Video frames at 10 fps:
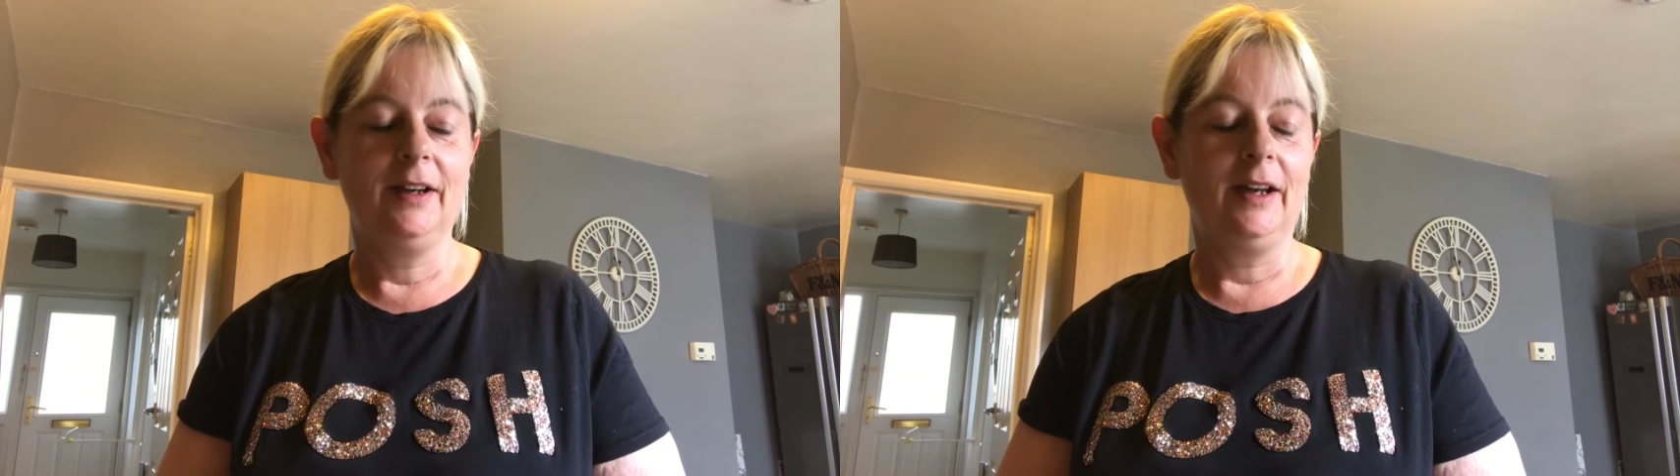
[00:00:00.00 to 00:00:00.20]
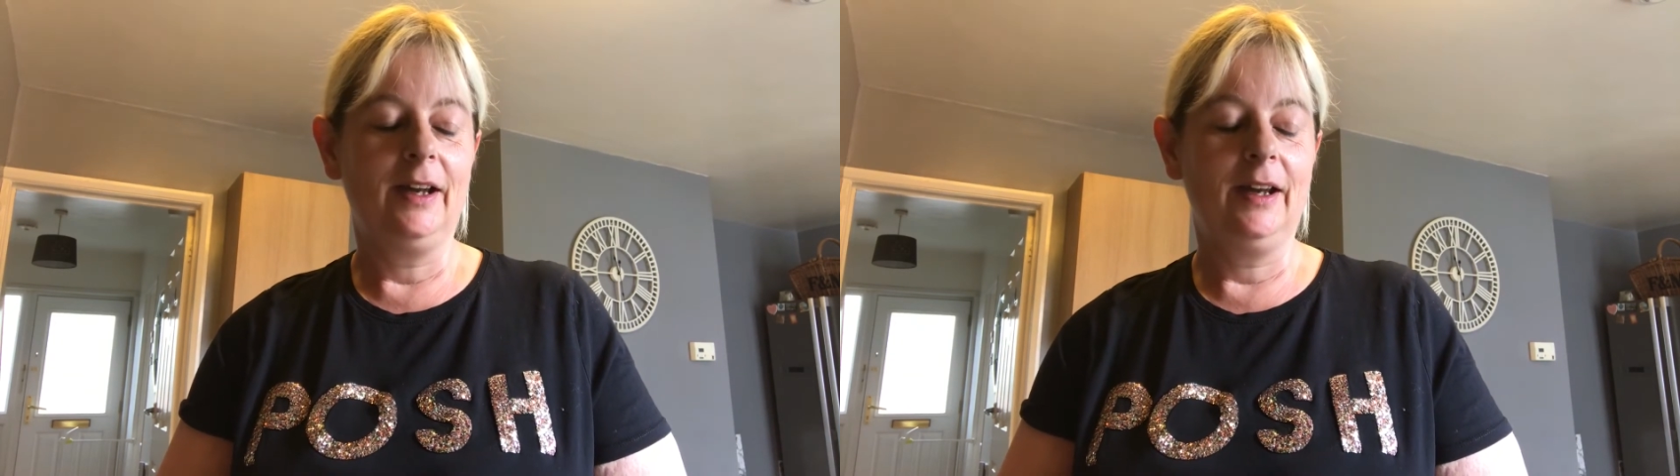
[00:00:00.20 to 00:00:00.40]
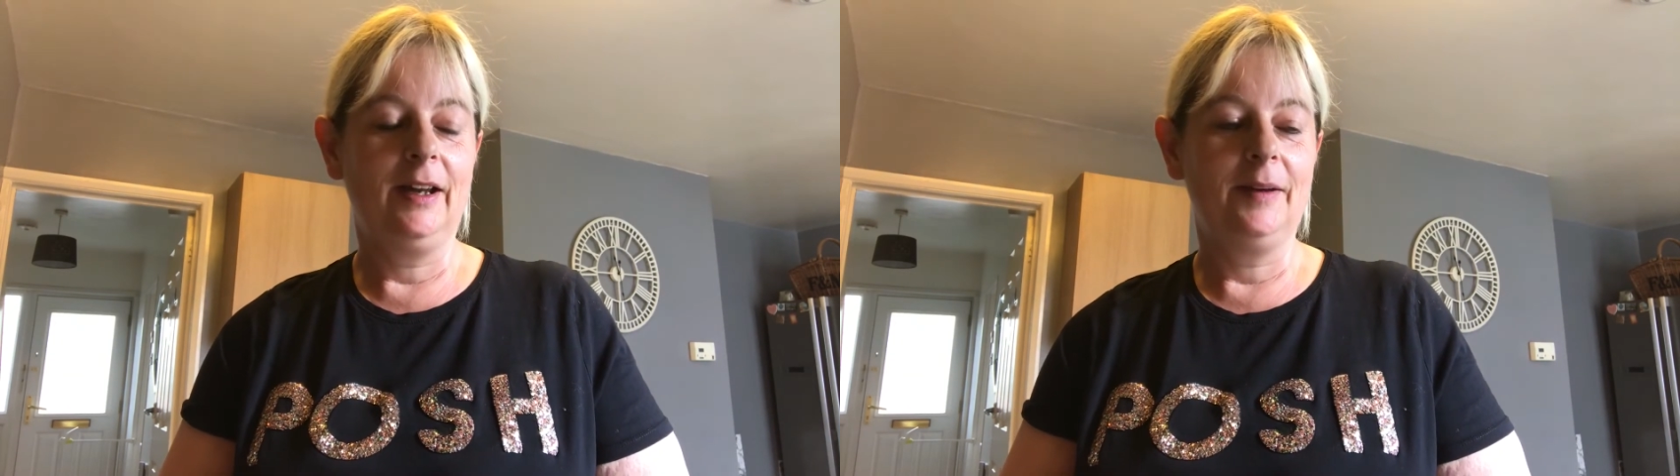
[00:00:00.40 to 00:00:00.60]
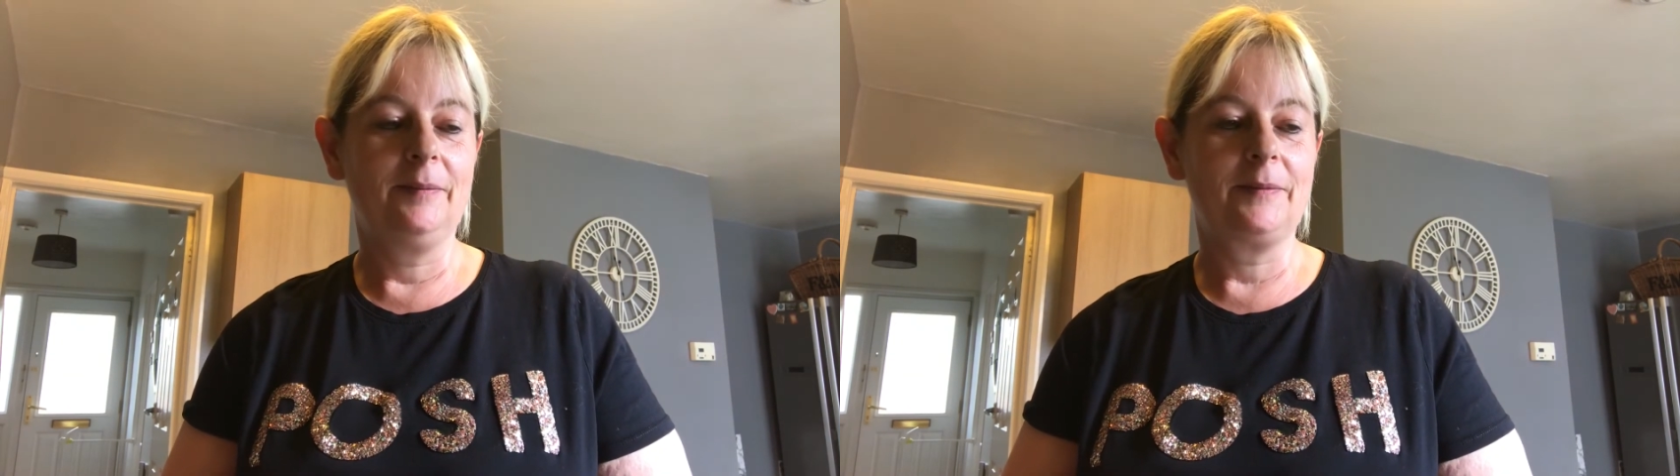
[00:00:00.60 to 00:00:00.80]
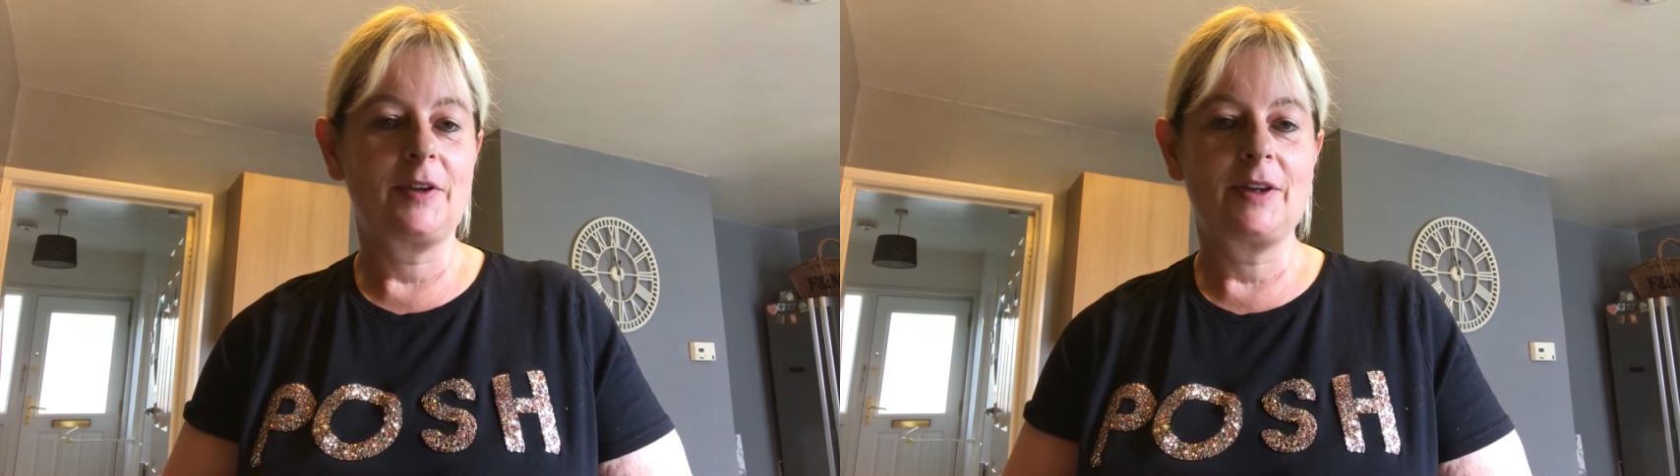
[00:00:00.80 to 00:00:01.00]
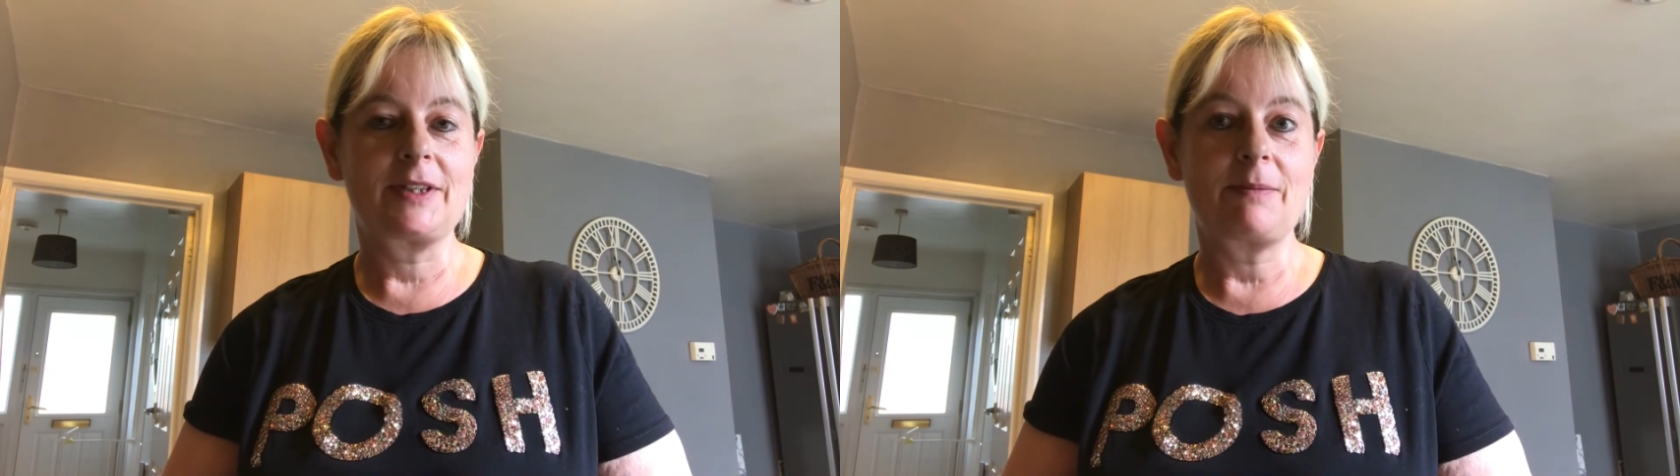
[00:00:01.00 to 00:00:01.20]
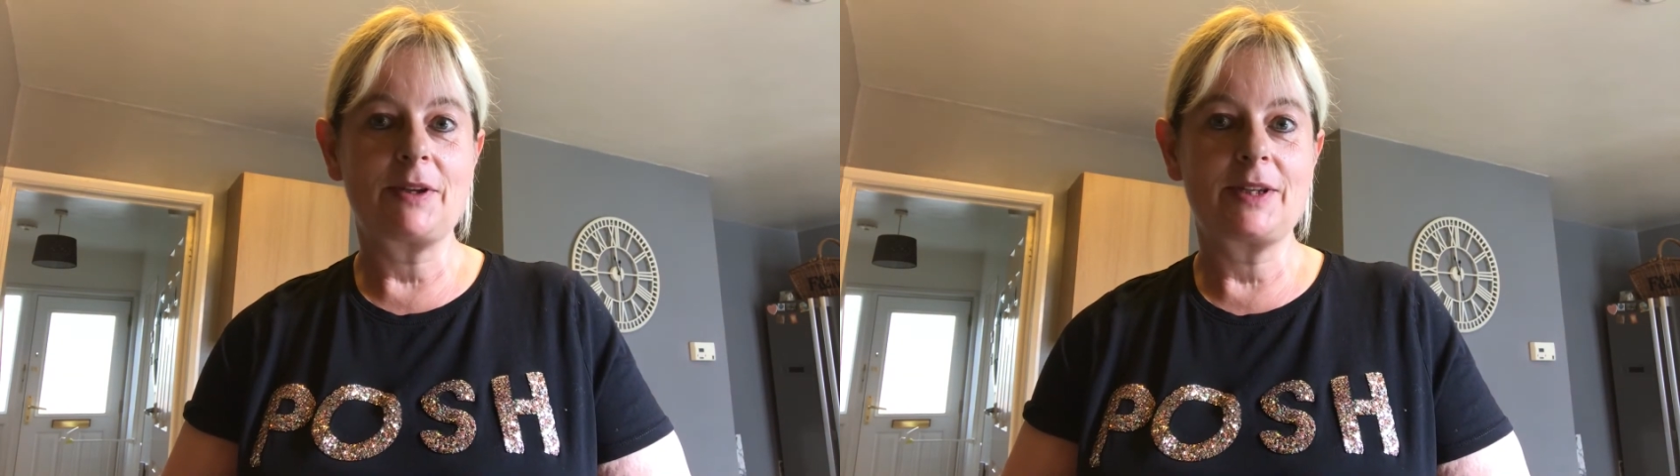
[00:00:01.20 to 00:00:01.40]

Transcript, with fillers: um, so I stepped on